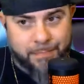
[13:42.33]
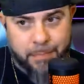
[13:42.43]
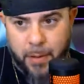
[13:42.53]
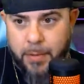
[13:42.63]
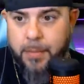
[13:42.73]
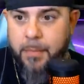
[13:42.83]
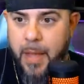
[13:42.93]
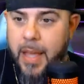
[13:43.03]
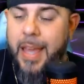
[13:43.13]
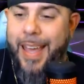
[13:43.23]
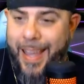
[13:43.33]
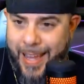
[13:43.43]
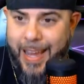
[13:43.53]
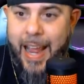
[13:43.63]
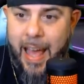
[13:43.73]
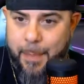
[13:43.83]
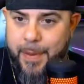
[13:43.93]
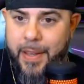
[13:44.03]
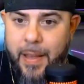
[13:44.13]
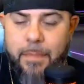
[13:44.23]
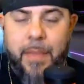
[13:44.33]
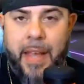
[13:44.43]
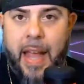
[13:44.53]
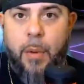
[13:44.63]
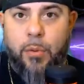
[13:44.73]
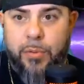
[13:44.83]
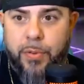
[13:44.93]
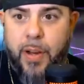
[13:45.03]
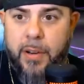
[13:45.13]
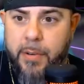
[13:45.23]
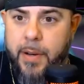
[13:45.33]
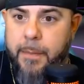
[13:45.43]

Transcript: bro, it happened again. That guy was fucking right.